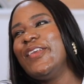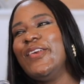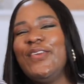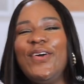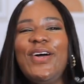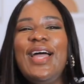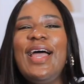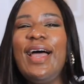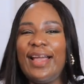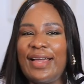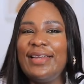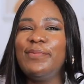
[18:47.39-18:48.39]
You know,
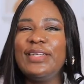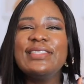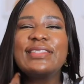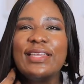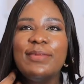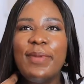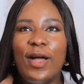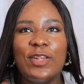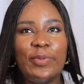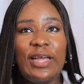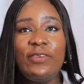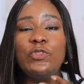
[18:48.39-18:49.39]
I can imagine telling my
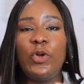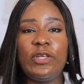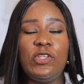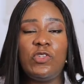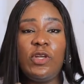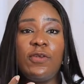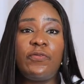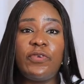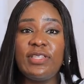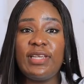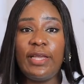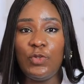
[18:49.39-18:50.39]
husband, even though it's not a
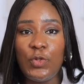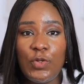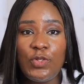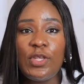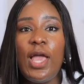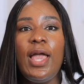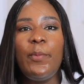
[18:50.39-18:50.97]
phrase I use,